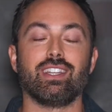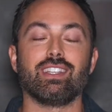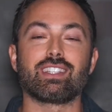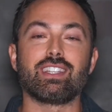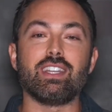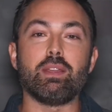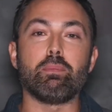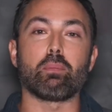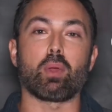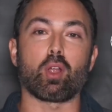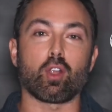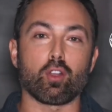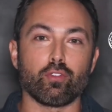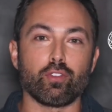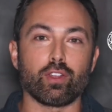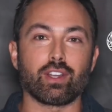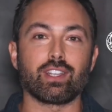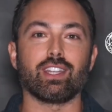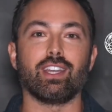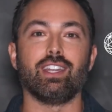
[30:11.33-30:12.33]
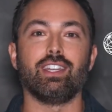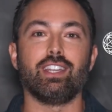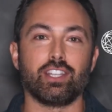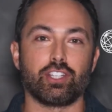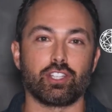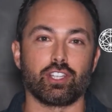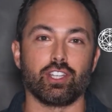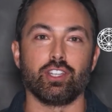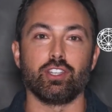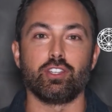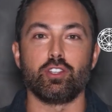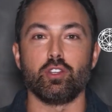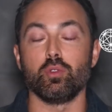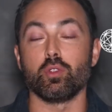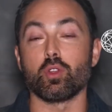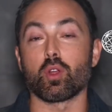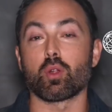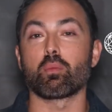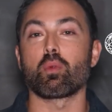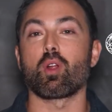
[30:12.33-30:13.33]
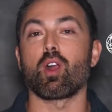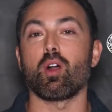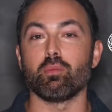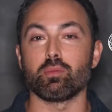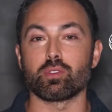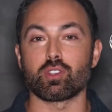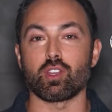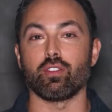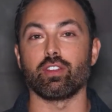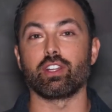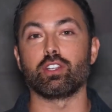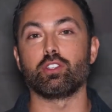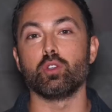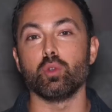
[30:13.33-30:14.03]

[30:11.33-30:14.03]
is the perfect addition to your problem-solving